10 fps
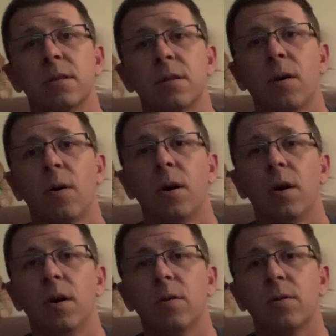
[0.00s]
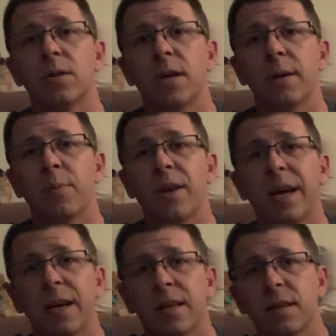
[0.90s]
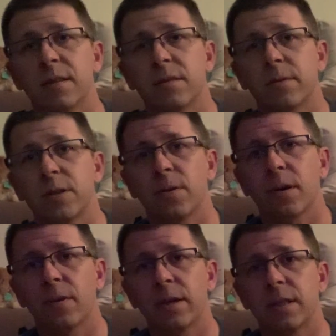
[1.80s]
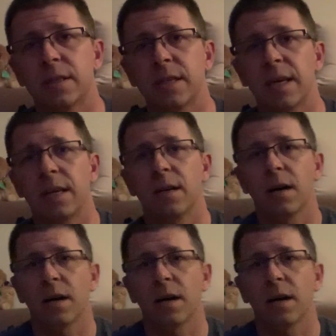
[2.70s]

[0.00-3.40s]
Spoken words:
So once you hit play, this is what you are going to see.